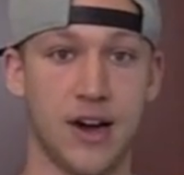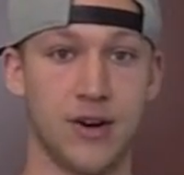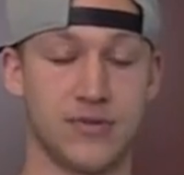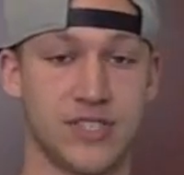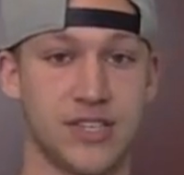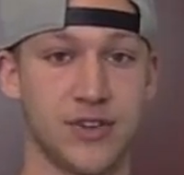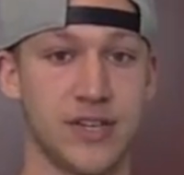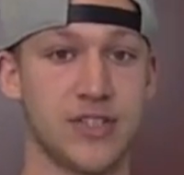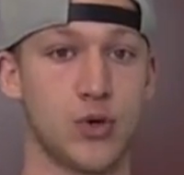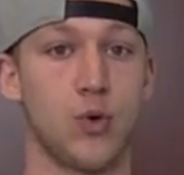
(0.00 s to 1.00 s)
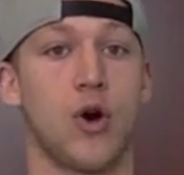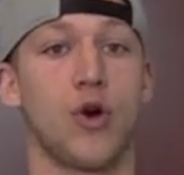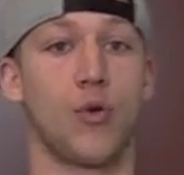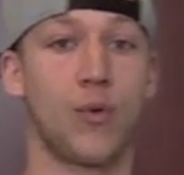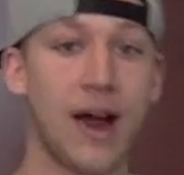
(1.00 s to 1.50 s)
of Syrians who
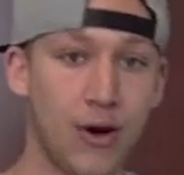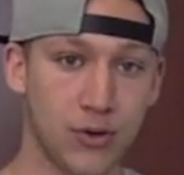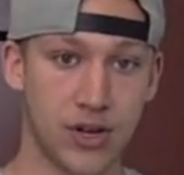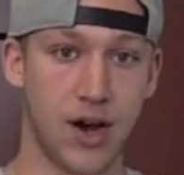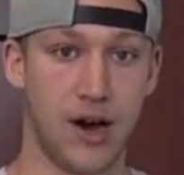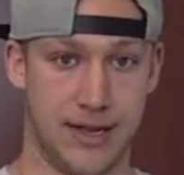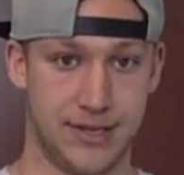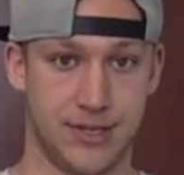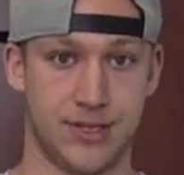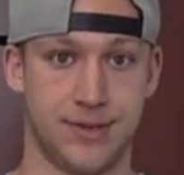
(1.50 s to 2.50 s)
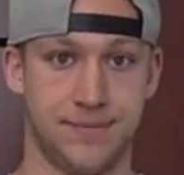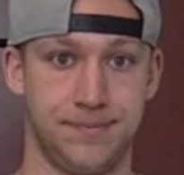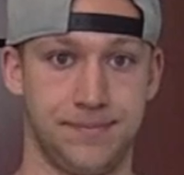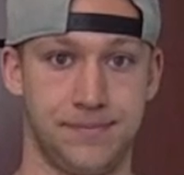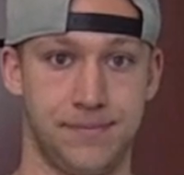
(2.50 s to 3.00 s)
are around us.
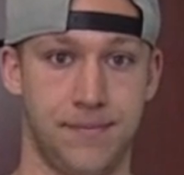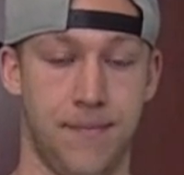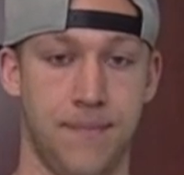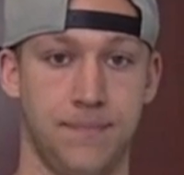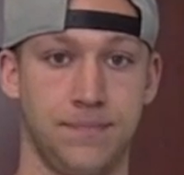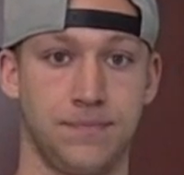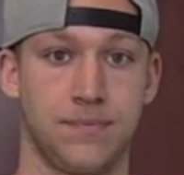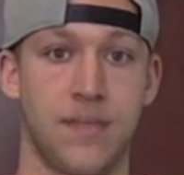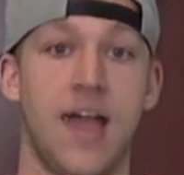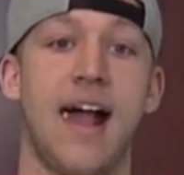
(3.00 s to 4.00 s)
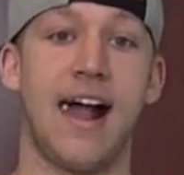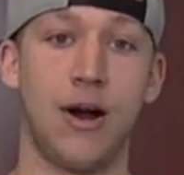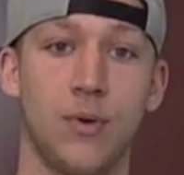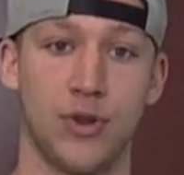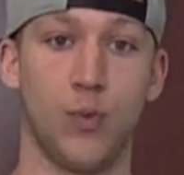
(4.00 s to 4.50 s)

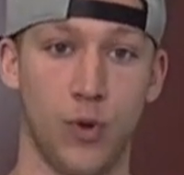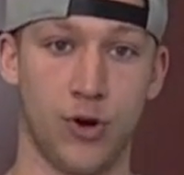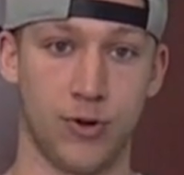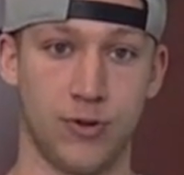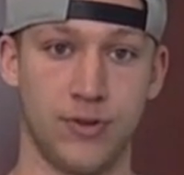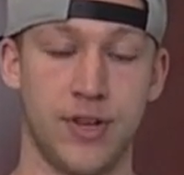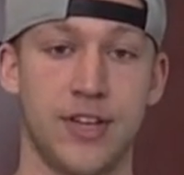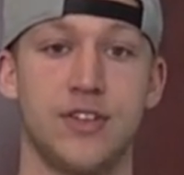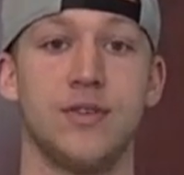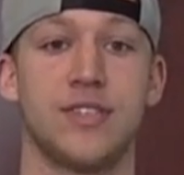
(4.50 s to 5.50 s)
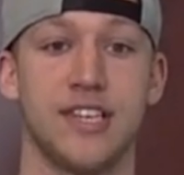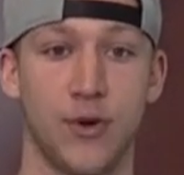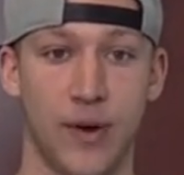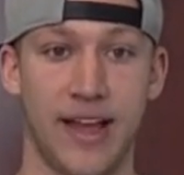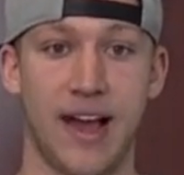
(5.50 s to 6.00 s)
How in the world do you see a
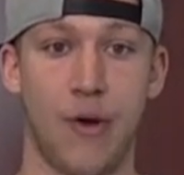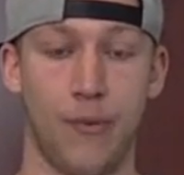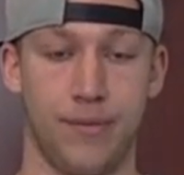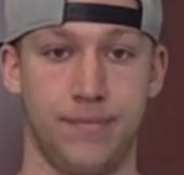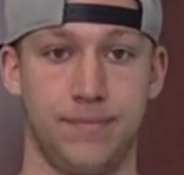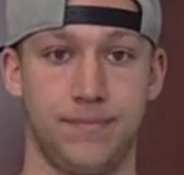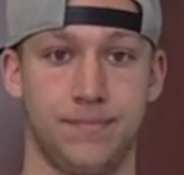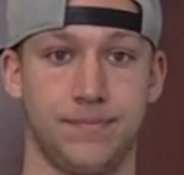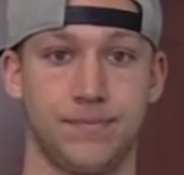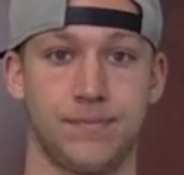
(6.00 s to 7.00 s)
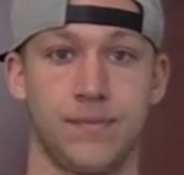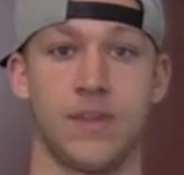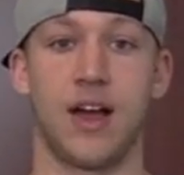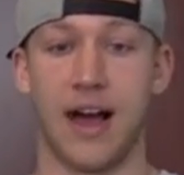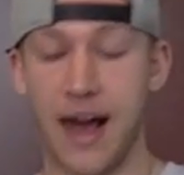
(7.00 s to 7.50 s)
way out?
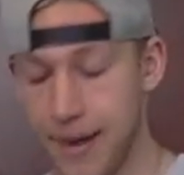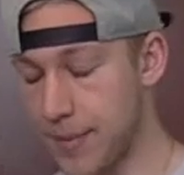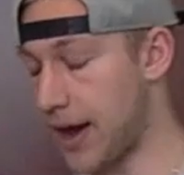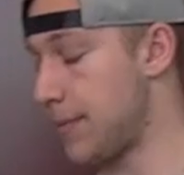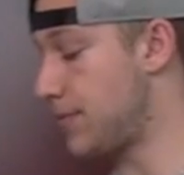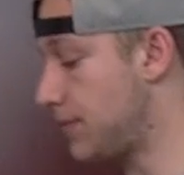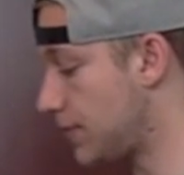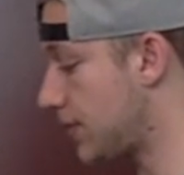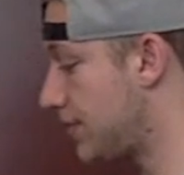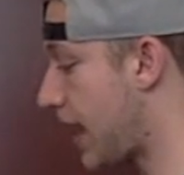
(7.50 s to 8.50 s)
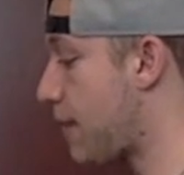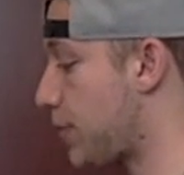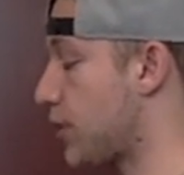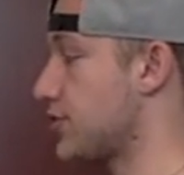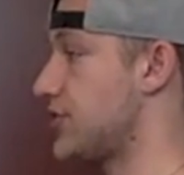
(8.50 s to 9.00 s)
I'm that
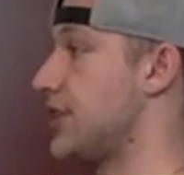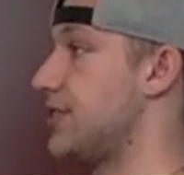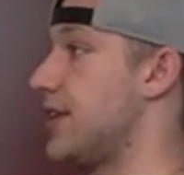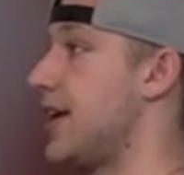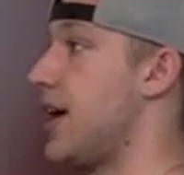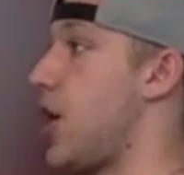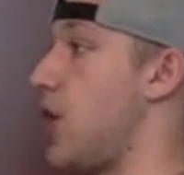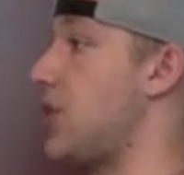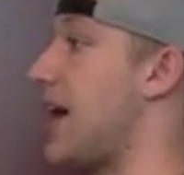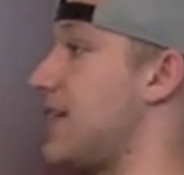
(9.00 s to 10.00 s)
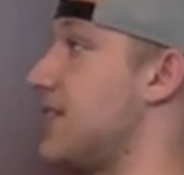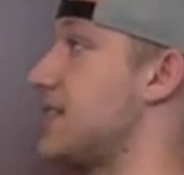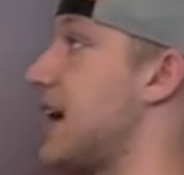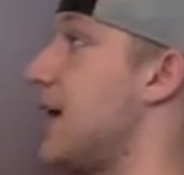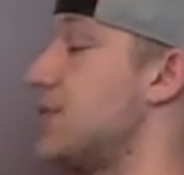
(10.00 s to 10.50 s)
person a lot of the
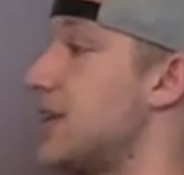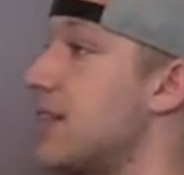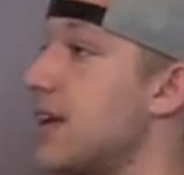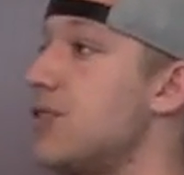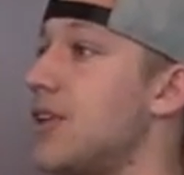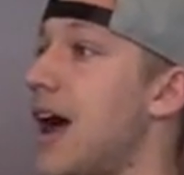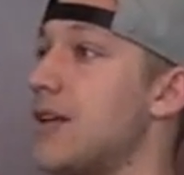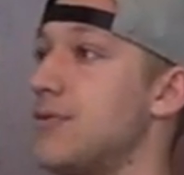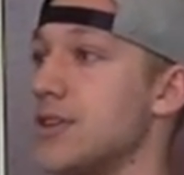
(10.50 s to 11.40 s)
times. And I think a lot of